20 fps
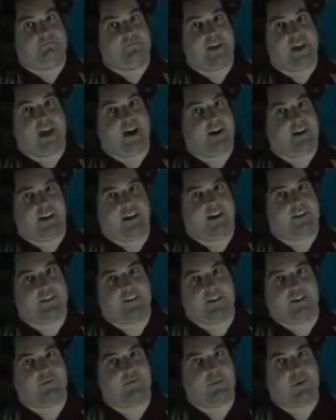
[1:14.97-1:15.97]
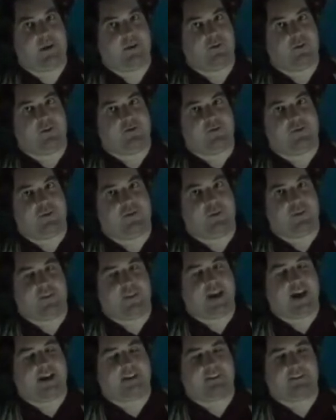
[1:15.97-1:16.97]
Yeah, I can't think of a better intro than
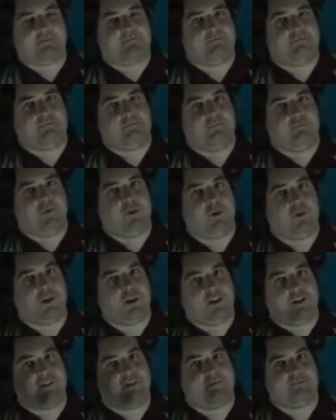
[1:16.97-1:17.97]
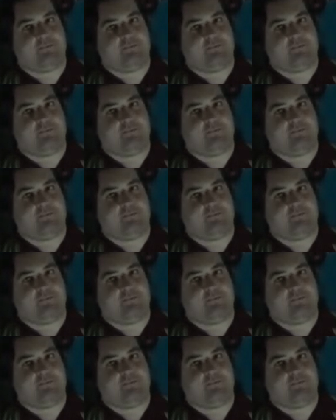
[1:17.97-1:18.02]
that. Roll it.